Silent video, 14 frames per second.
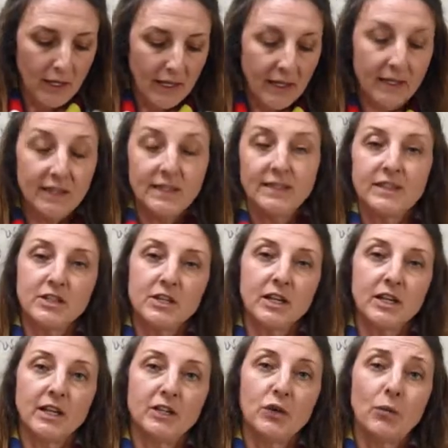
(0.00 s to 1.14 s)
In
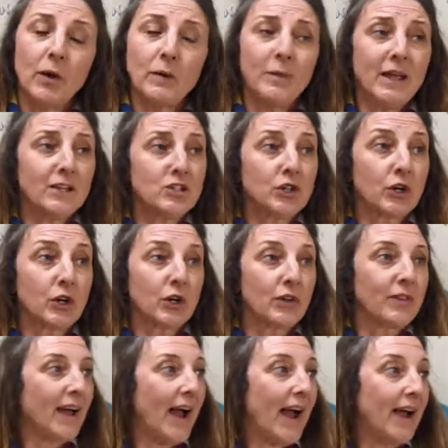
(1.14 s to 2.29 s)
addition, you'll want to make sure
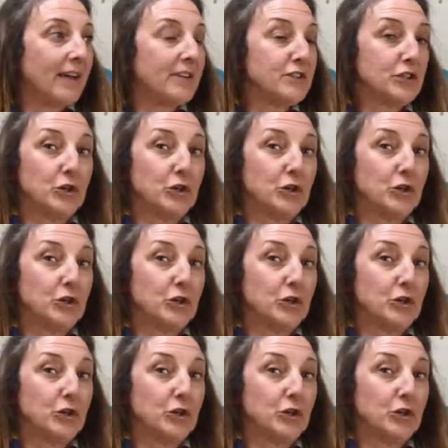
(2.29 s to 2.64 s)
that